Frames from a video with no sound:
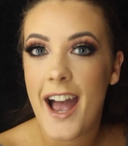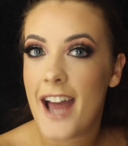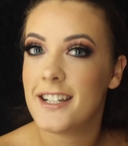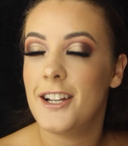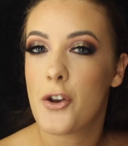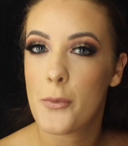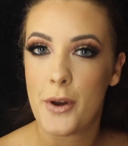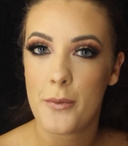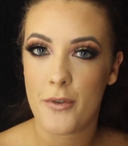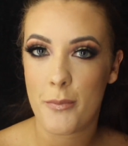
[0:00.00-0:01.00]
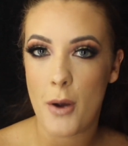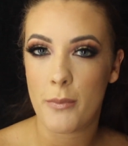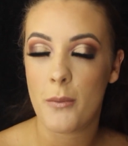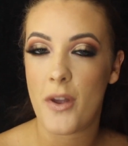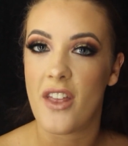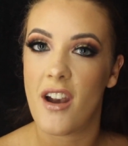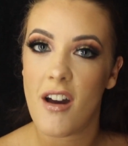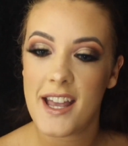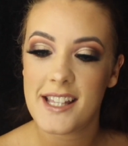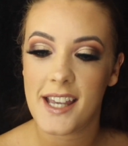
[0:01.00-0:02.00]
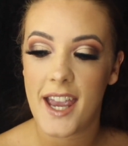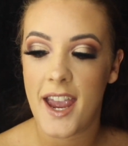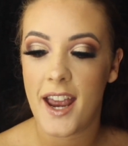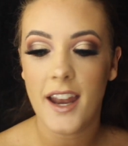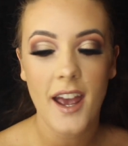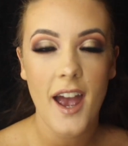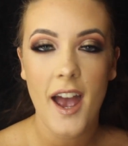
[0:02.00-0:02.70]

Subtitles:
I had a little bit of a problem with the lighting,